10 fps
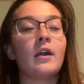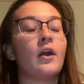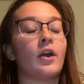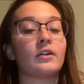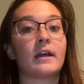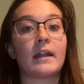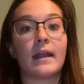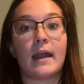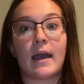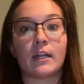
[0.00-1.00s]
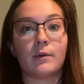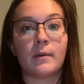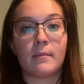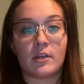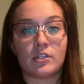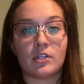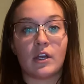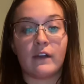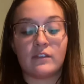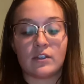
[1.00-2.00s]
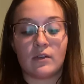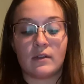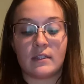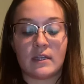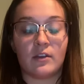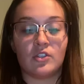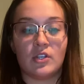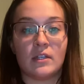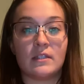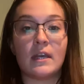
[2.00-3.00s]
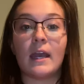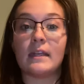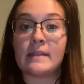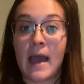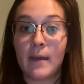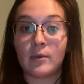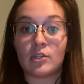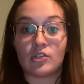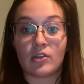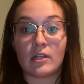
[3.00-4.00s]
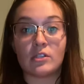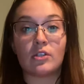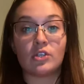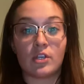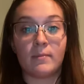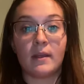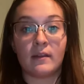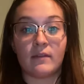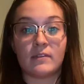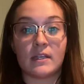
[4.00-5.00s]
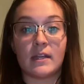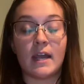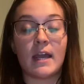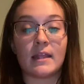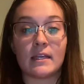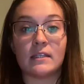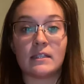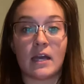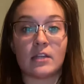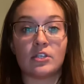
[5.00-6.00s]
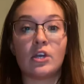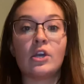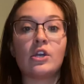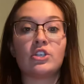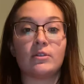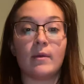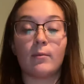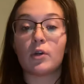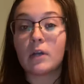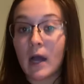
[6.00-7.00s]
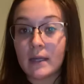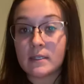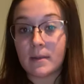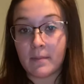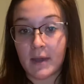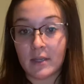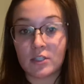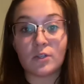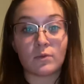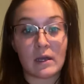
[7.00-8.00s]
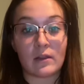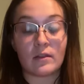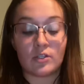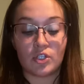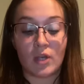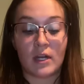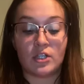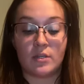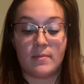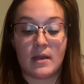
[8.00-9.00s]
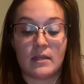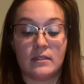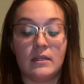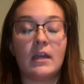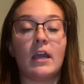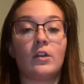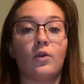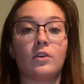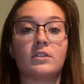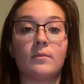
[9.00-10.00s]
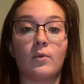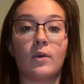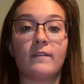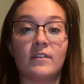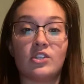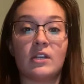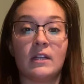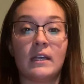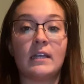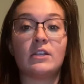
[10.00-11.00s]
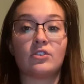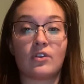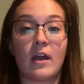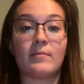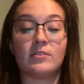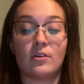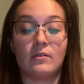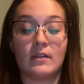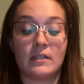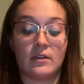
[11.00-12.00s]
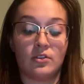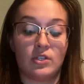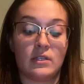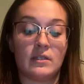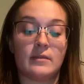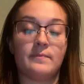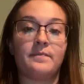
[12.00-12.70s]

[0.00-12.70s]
are not an adequate measure of student intelligence and time constraints should be lifted and these tests should be more content-based rather than strategy-based in order to more efficiently describe student intelligence.